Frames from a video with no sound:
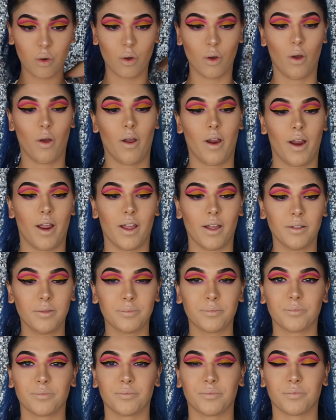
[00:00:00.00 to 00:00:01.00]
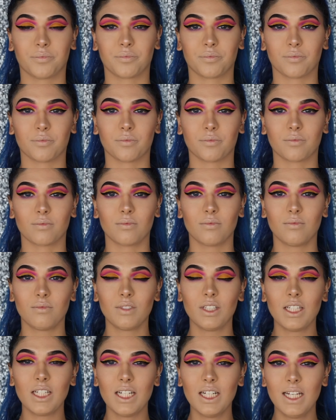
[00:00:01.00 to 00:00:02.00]
Alright.
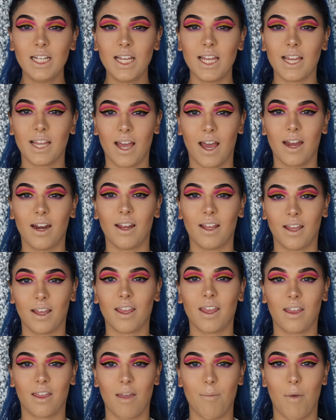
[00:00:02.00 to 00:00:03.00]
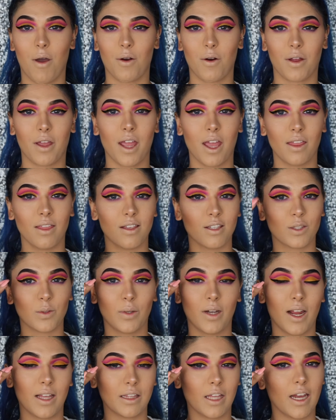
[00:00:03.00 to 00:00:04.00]
It came out okay. This
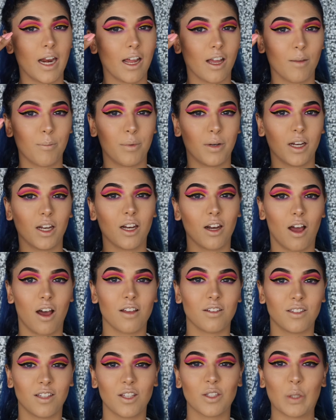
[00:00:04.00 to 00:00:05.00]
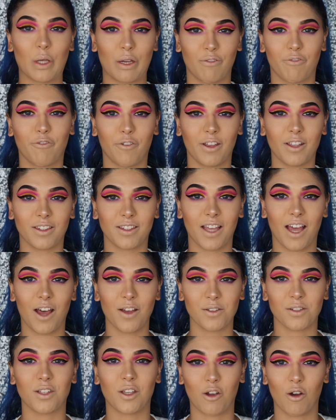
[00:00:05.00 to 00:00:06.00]
one I thought I completely lost it, so I freaked out. I
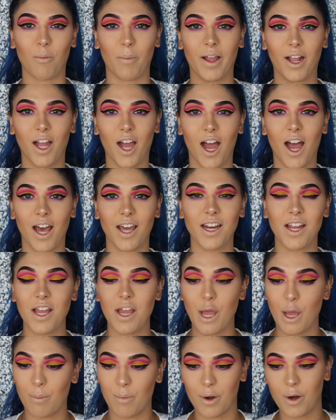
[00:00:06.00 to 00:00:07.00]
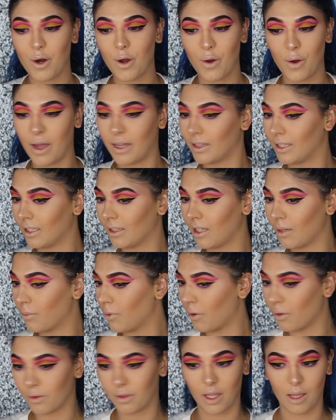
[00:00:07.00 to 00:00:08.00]
was like, oh my god. But no, I think they
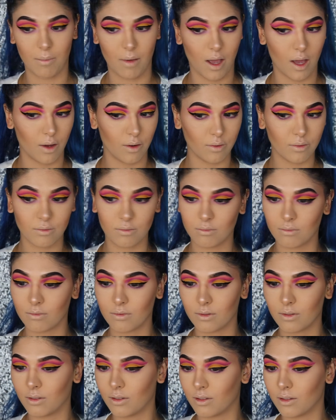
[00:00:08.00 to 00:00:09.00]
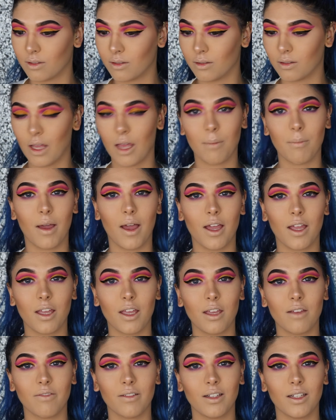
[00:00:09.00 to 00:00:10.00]
both came out
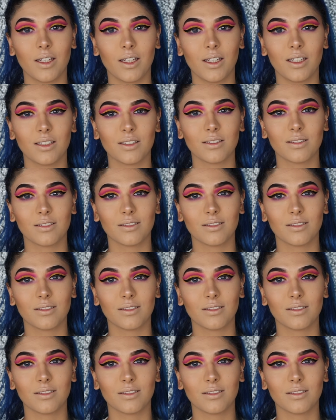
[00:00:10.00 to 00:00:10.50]
semi-evenly.